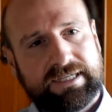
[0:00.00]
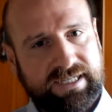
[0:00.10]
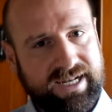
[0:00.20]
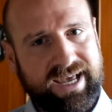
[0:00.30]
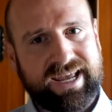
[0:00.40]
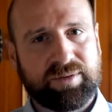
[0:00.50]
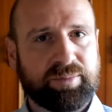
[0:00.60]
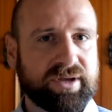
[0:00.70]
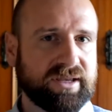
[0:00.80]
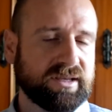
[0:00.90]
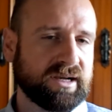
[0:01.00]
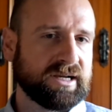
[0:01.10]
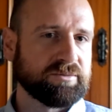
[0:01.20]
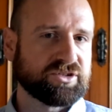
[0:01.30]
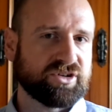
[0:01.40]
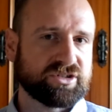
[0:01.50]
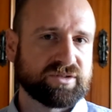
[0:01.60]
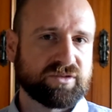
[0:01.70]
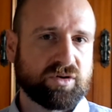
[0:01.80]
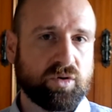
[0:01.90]
an A to B
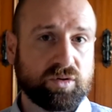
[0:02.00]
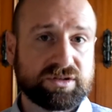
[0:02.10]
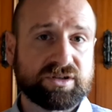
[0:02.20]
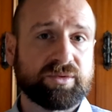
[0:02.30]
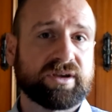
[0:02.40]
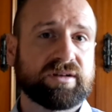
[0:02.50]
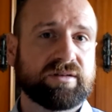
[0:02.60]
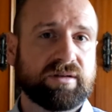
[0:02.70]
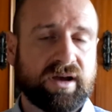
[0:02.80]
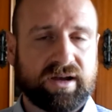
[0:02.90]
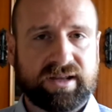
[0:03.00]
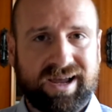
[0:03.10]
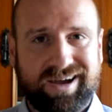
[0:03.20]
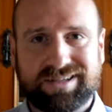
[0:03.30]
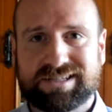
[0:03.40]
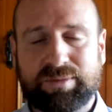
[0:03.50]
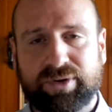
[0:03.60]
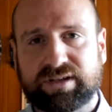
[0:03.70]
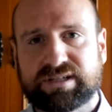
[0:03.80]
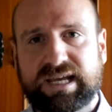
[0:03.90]
structure of the course, so we can enhance deep
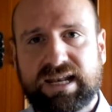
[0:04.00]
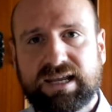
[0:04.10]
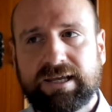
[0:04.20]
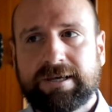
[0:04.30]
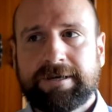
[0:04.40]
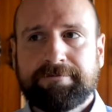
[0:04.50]
understanding,